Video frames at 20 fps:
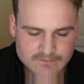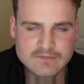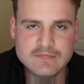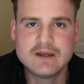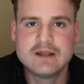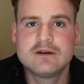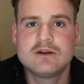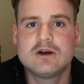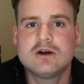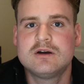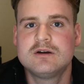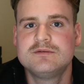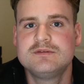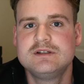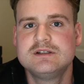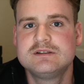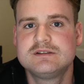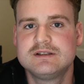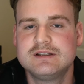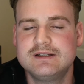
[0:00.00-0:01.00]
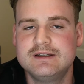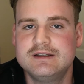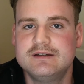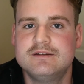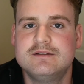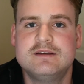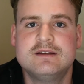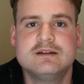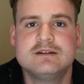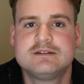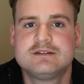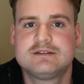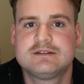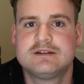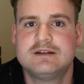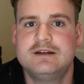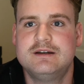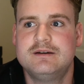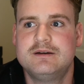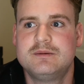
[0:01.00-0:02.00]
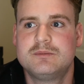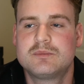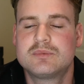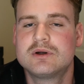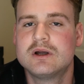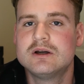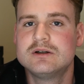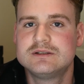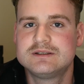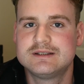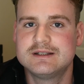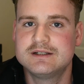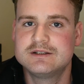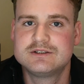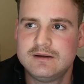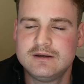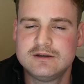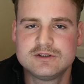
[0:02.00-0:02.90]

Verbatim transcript: And obviously this process